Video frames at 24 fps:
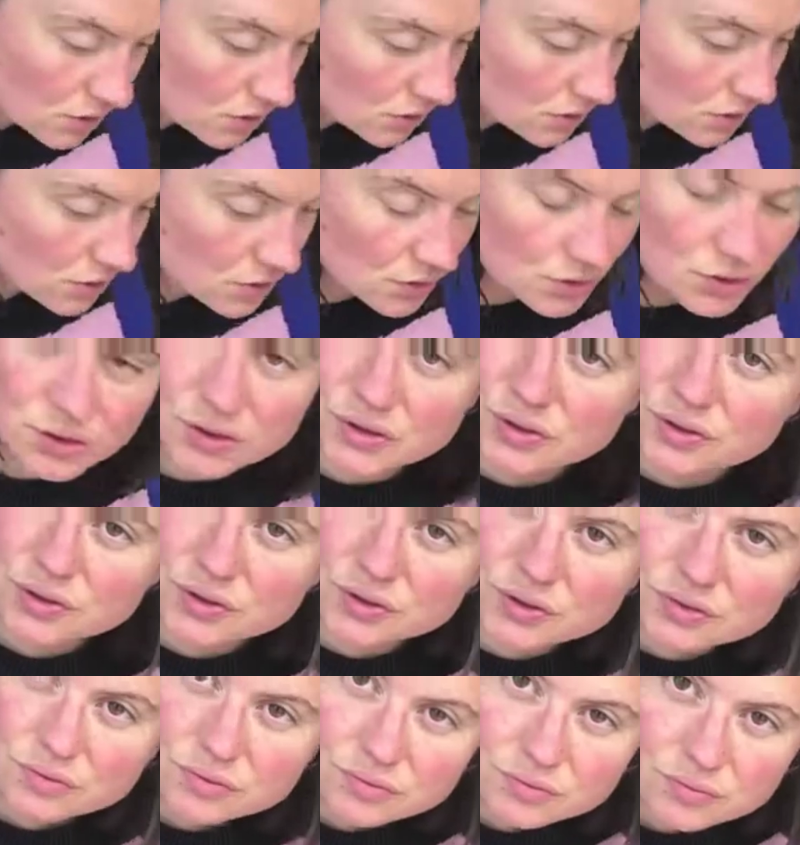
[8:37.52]
can just use
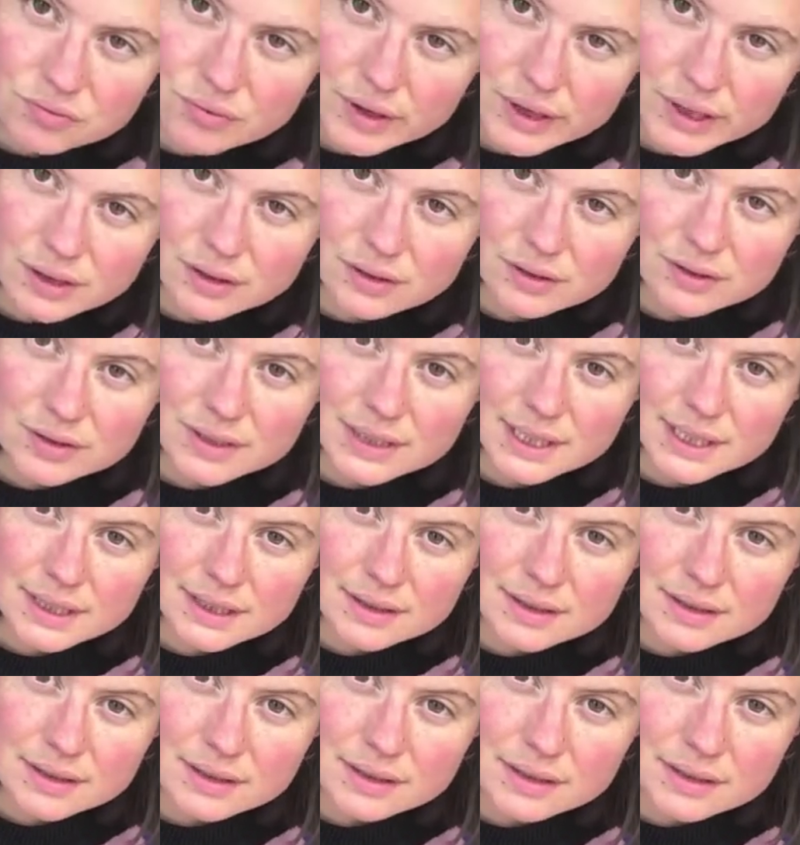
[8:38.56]
regular
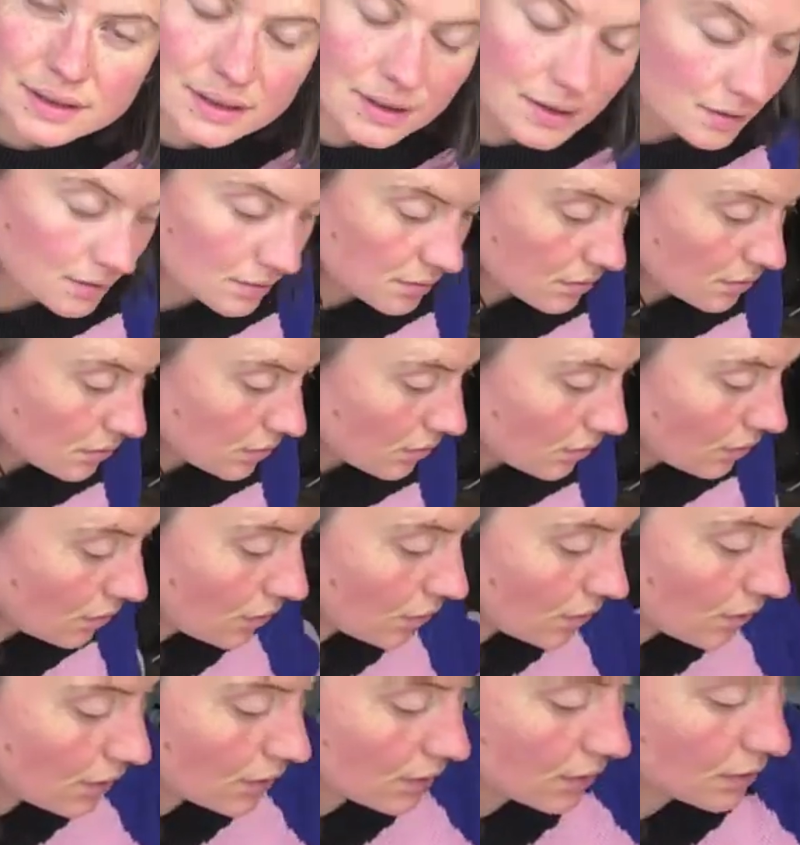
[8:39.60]
sticks
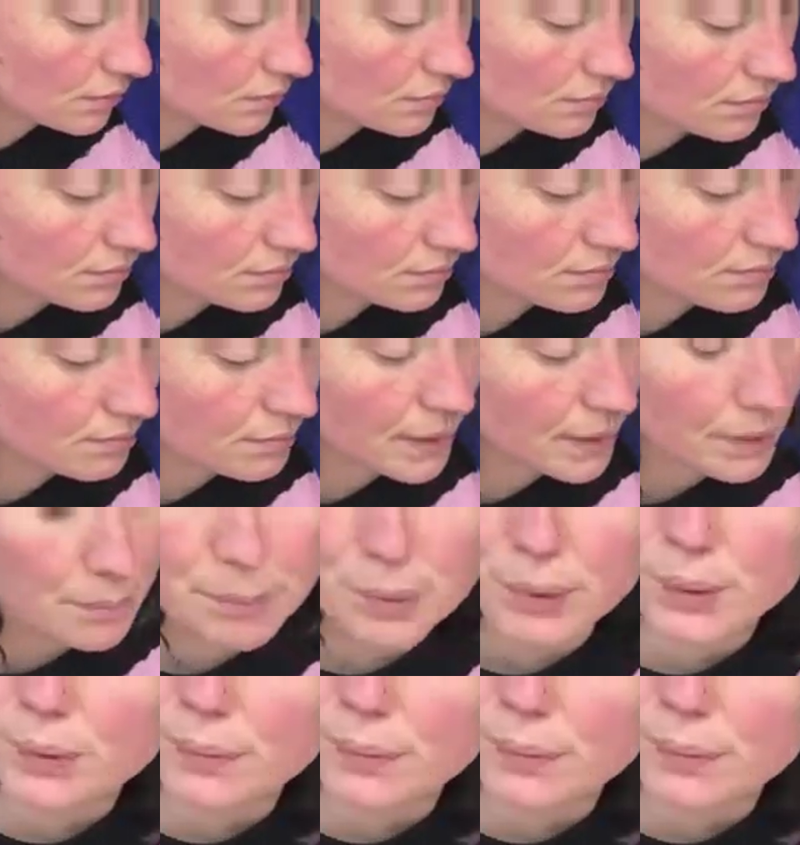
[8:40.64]
or bamboo.